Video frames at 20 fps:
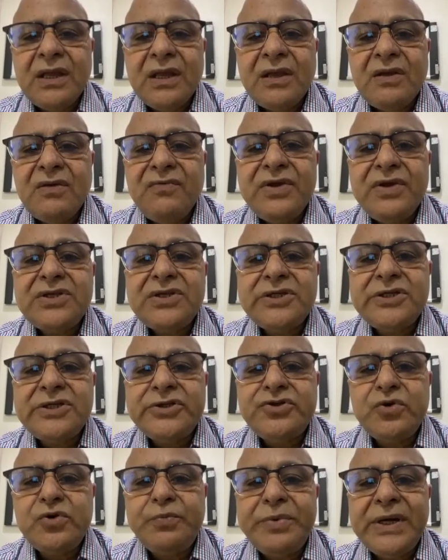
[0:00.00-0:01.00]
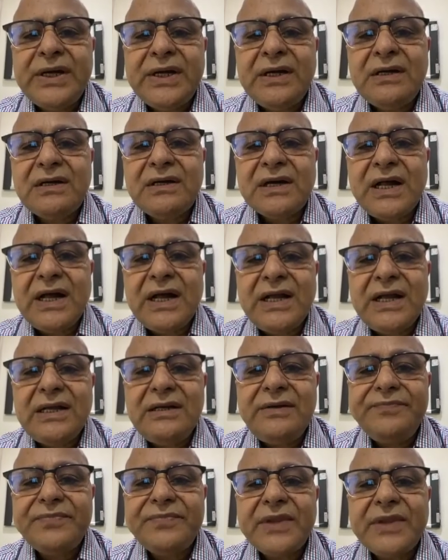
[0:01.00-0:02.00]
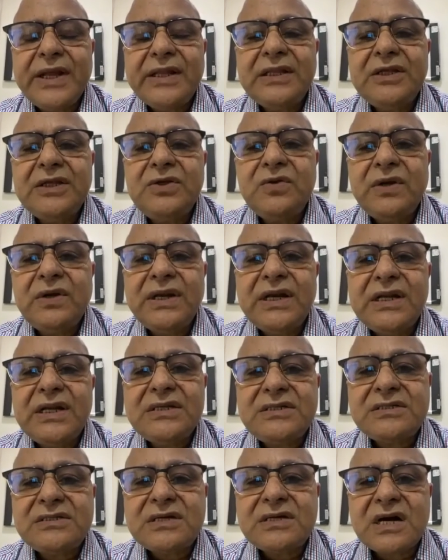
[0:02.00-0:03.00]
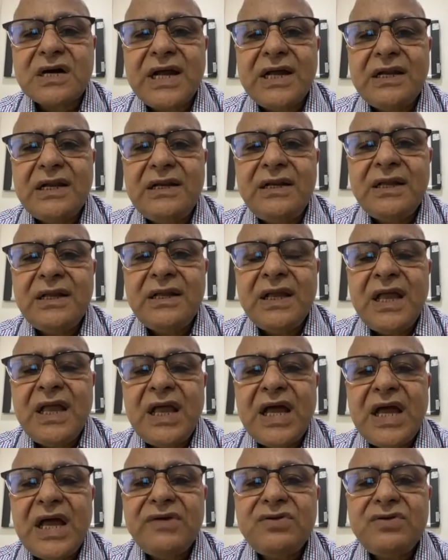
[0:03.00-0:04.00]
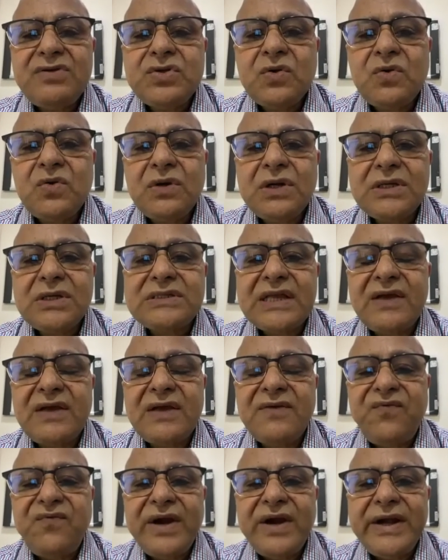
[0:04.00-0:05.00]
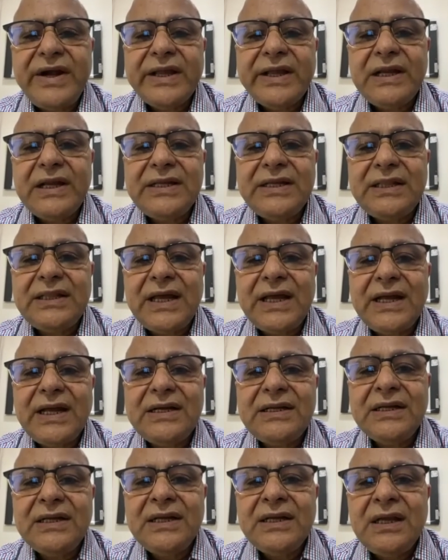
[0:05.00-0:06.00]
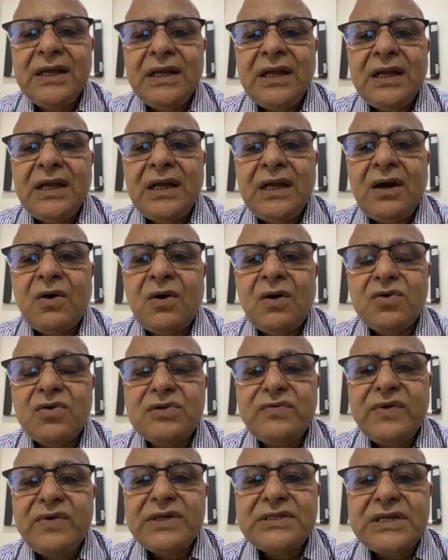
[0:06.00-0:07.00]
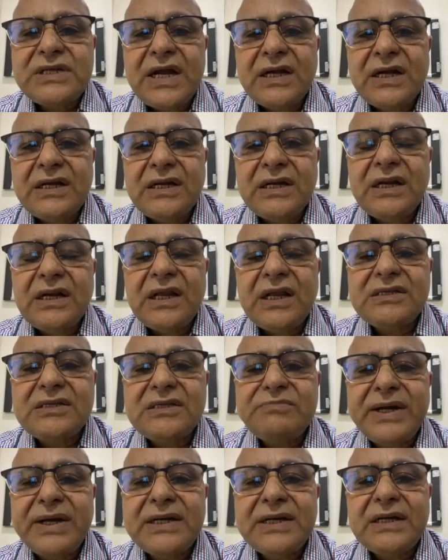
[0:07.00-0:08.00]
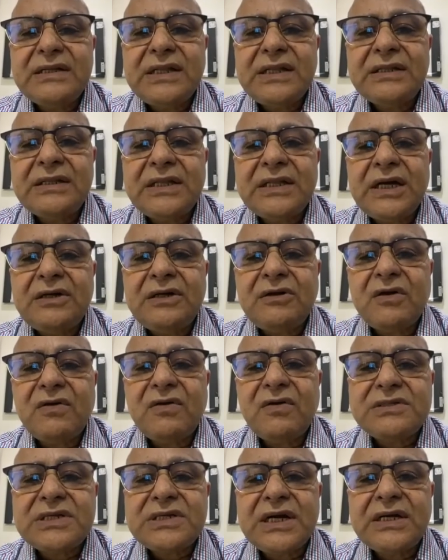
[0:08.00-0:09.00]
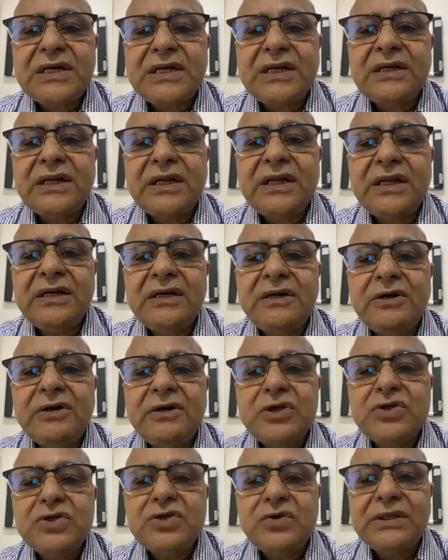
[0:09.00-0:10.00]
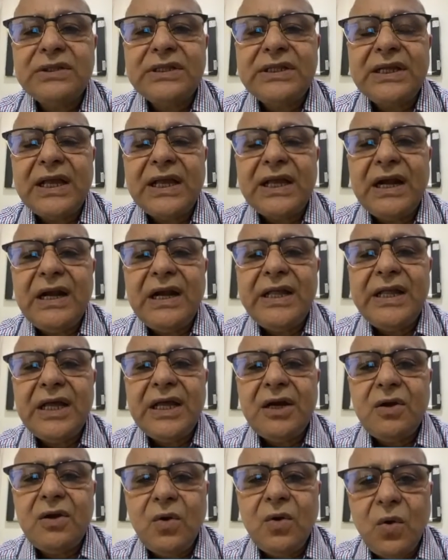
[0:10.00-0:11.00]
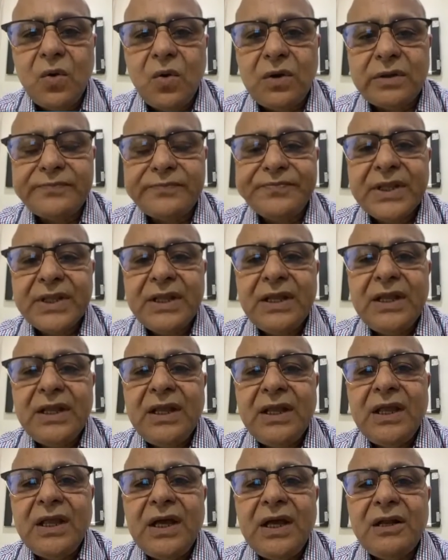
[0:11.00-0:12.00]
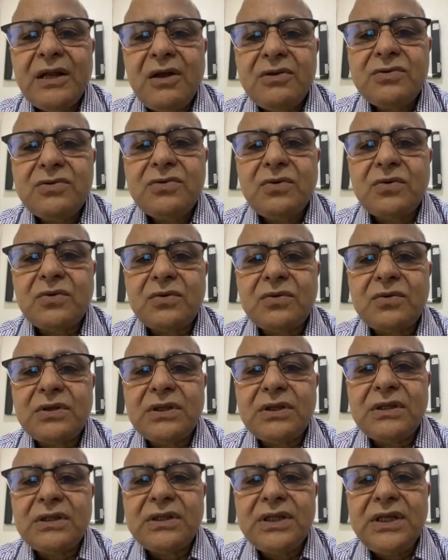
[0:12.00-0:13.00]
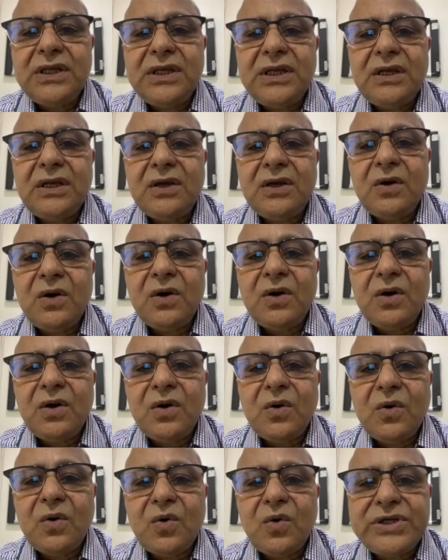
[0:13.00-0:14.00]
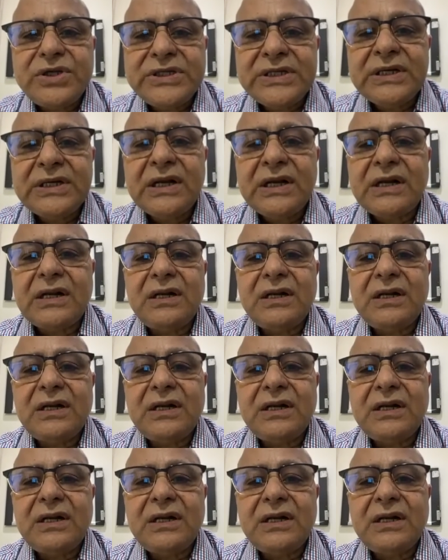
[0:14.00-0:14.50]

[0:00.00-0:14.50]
which Jupiter trial and the Uranus trial has shown us emphatically that rosuvastatin is better than the atorvastatin in reducing the LDL goal. And also the originator